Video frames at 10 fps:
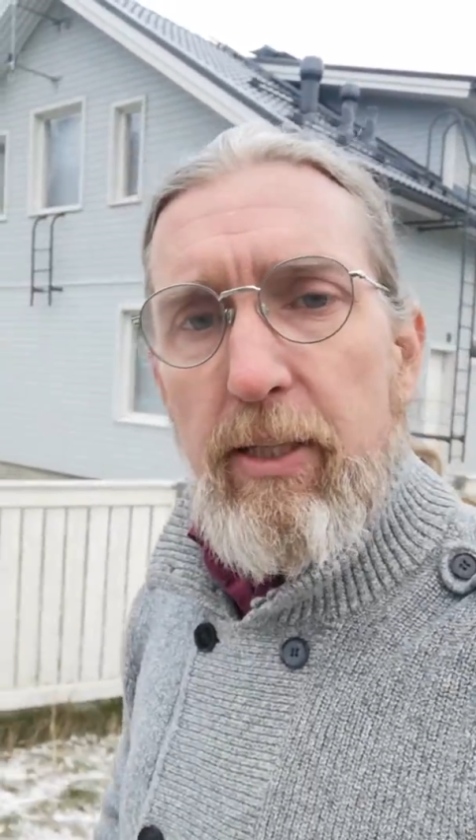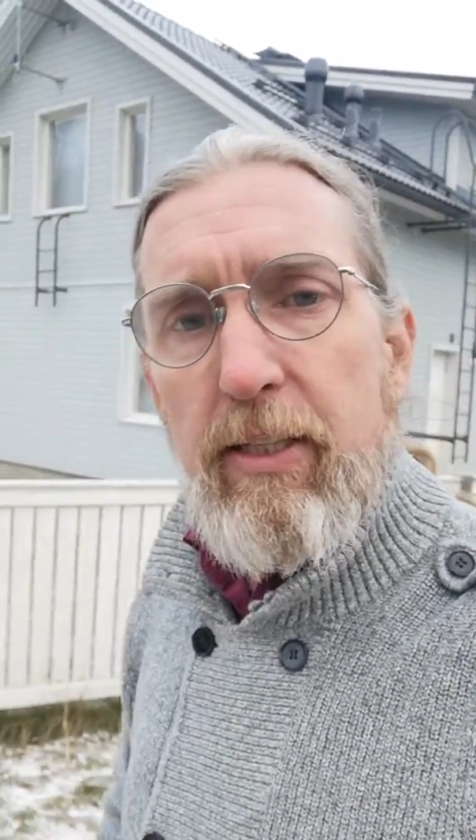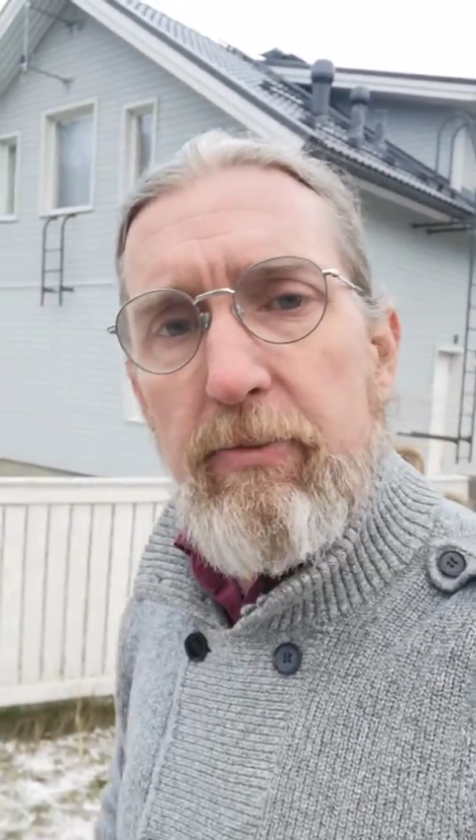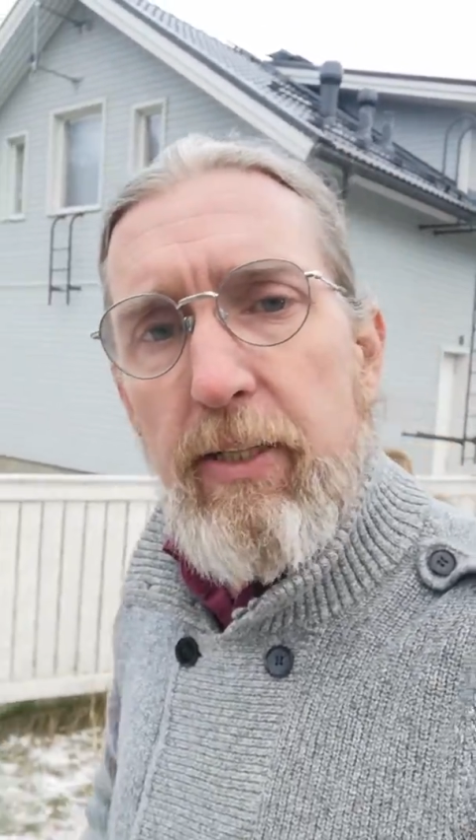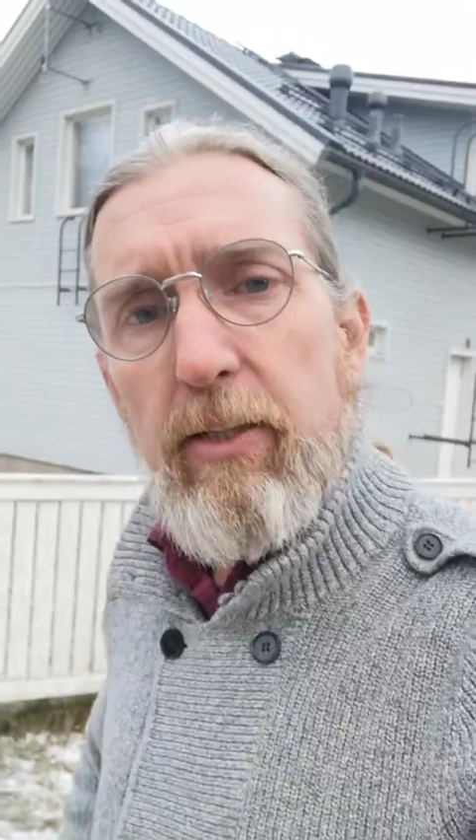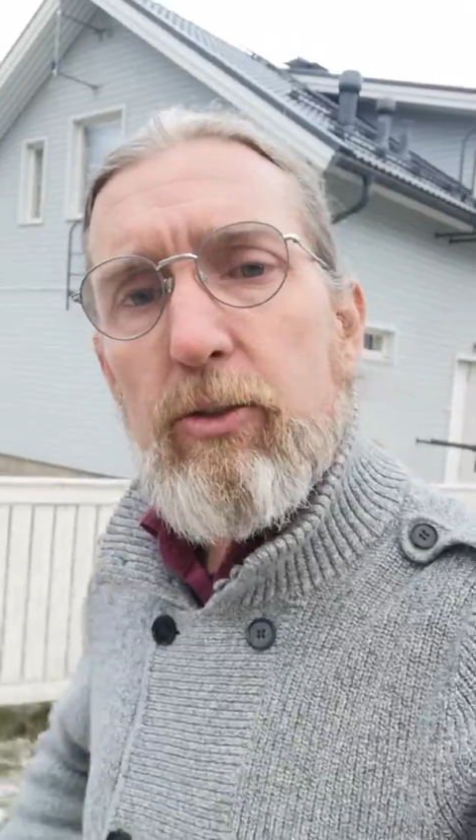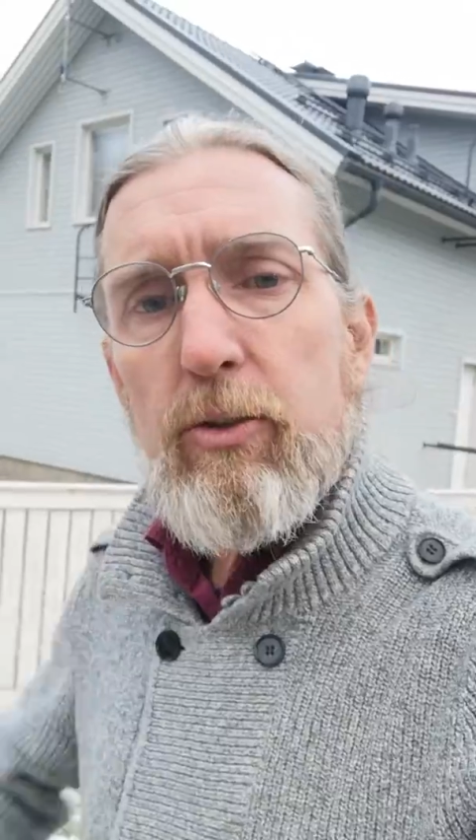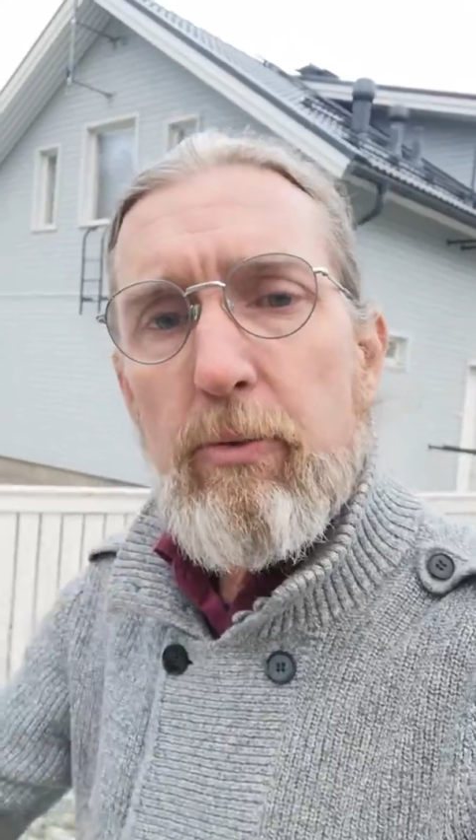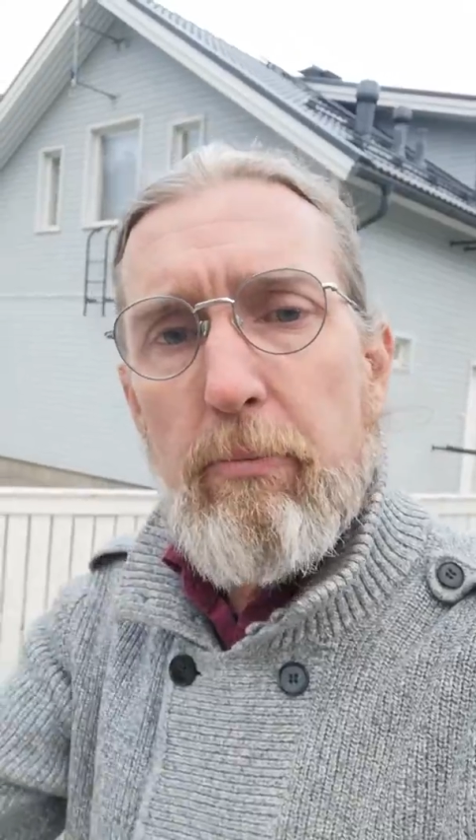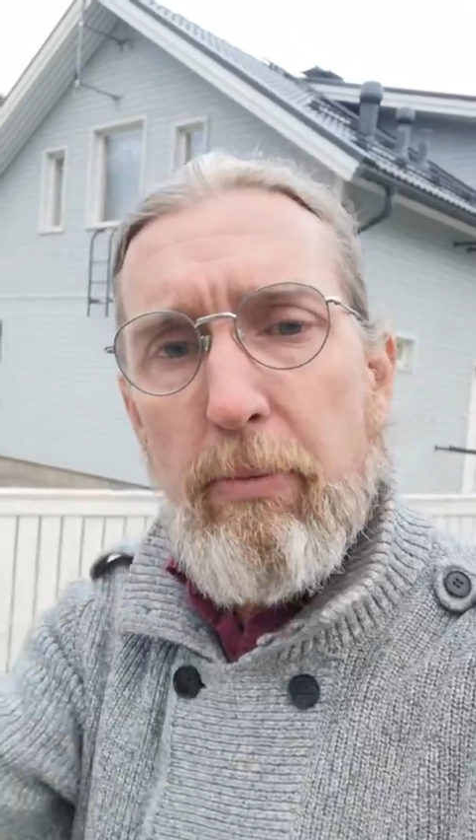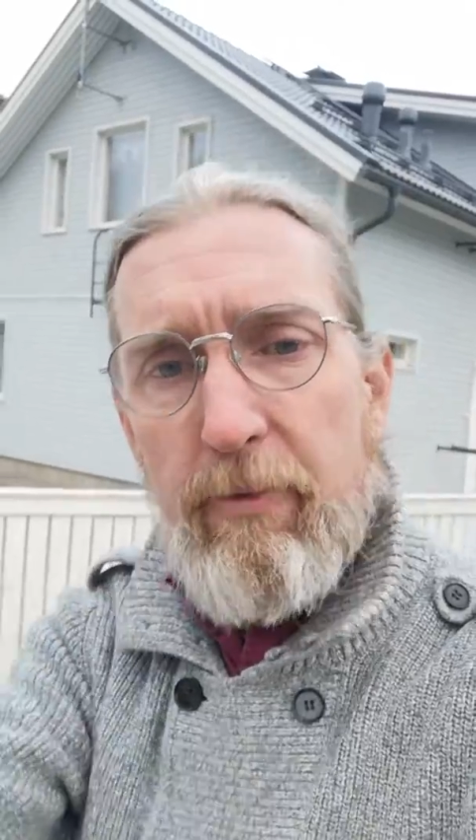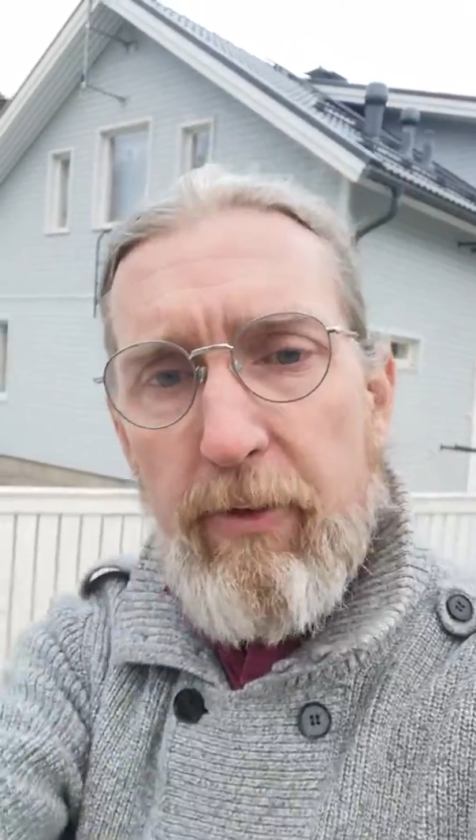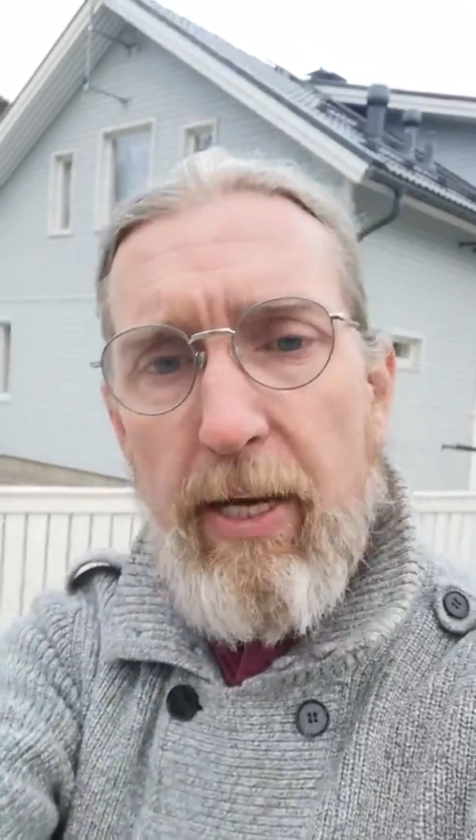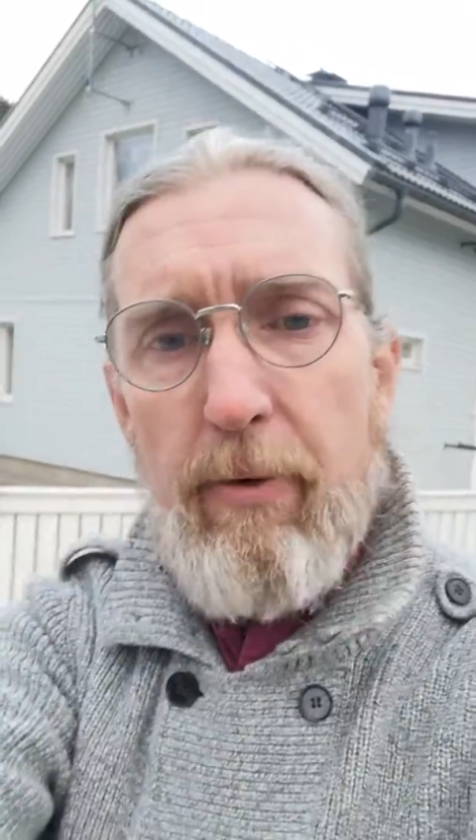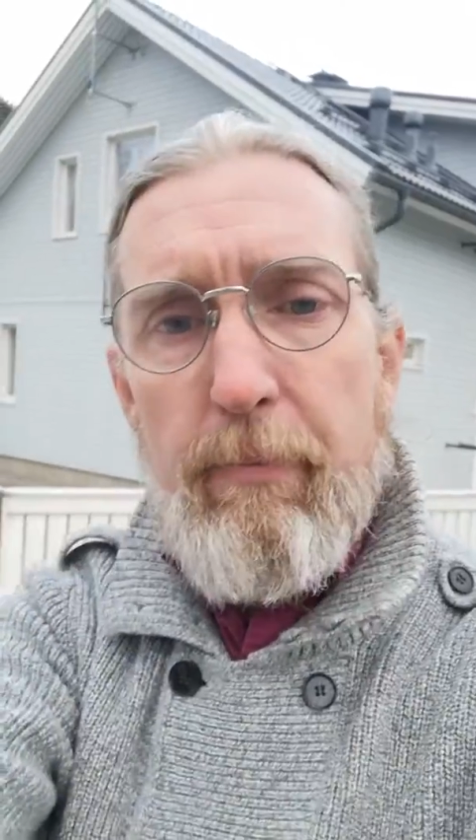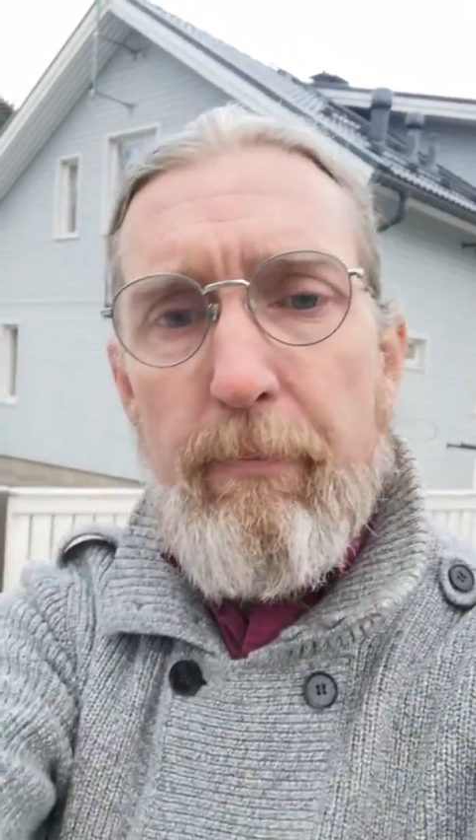next video soon. Bye for now.